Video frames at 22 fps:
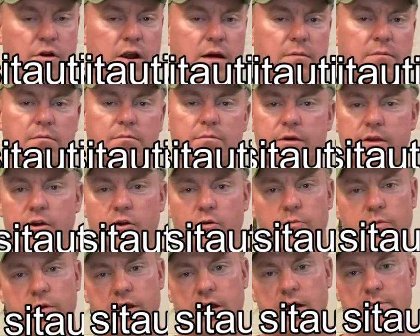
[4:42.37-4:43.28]
probably
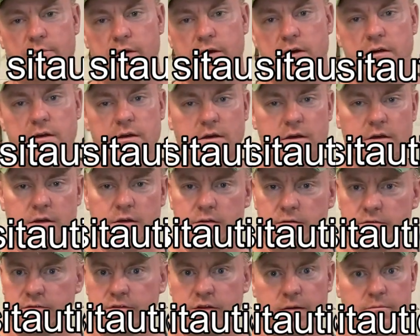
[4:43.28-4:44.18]
open up
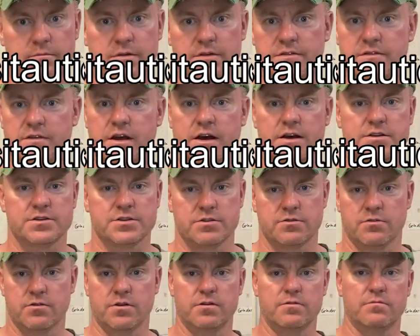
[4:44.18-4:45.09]
some discussion
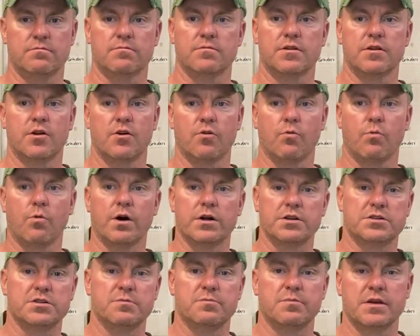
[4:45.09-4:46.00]
on
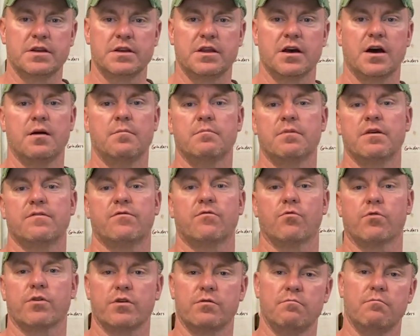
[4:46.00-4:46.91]
what should be done
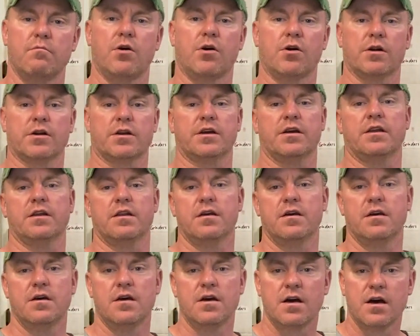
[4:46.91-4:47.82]
before you market
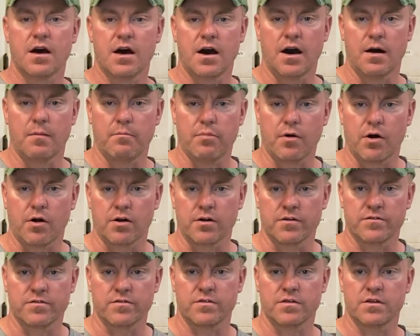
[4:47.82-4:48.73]

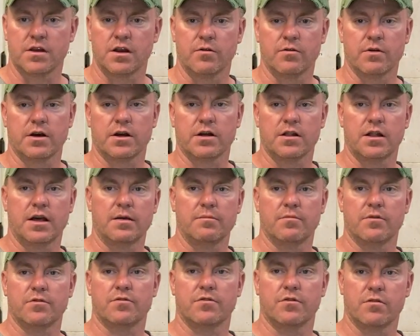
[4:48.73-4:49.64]
parts, and
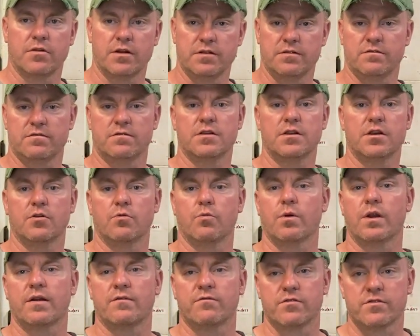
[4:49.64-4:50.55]
claim that they're in,
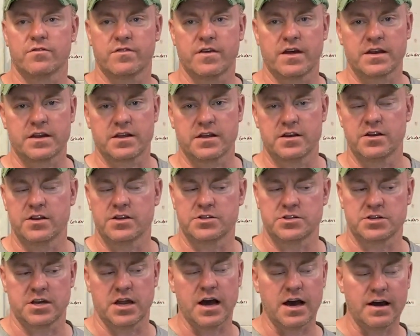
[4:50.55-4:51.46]
whatever said
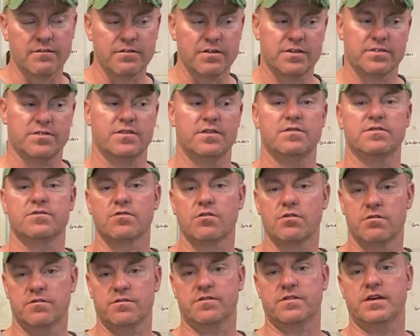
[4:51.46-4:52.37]
condition. Obviously,
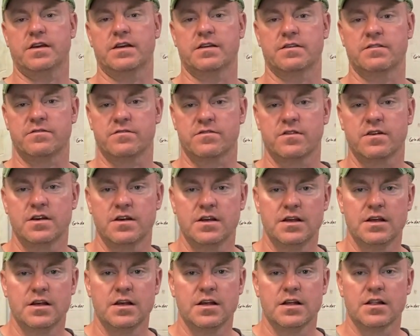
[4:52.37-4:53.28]
certain things
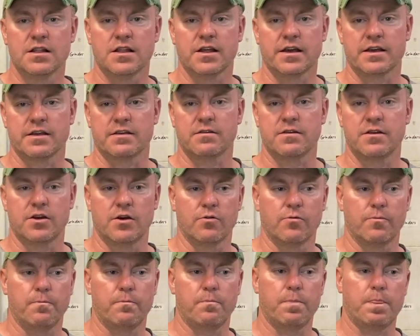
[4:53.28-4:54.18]
like,
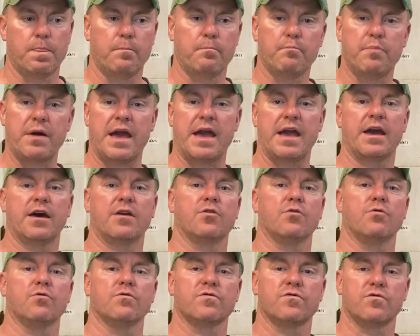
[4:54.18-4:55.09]

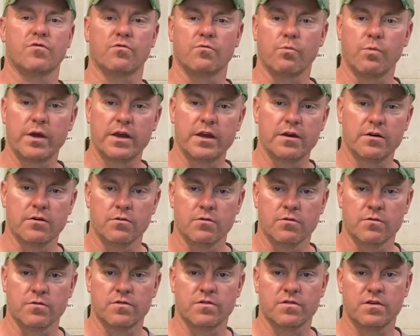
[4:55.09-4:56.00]
panels or
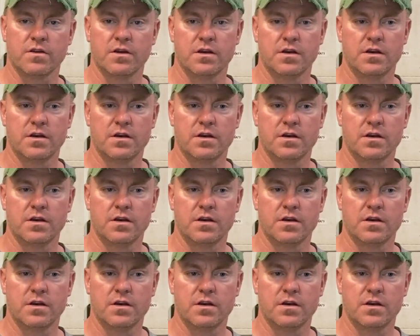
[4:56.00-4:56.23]
wheels,